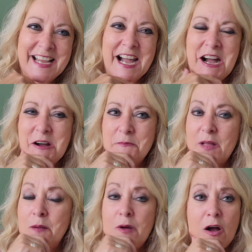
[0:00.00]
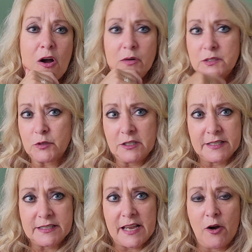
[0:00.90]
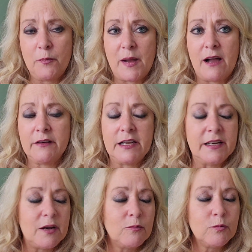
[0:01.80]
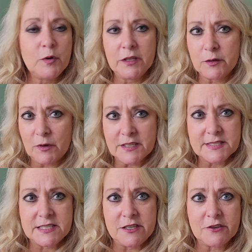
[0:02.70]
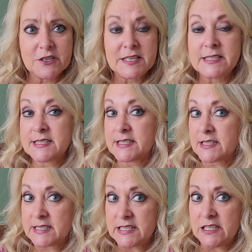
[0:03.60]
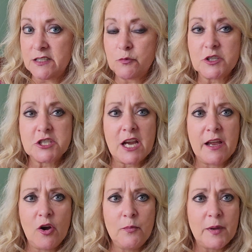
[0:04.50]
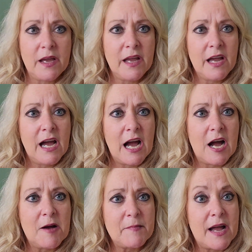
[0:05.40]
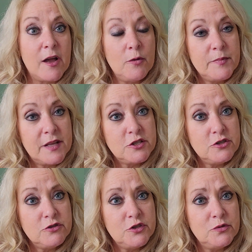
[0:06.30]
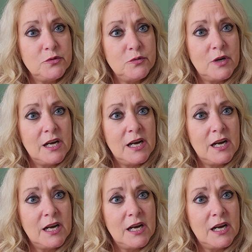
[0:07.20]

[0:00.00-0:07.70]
I'm always willing to help out, and I really want to see her succeed, which I hope that you do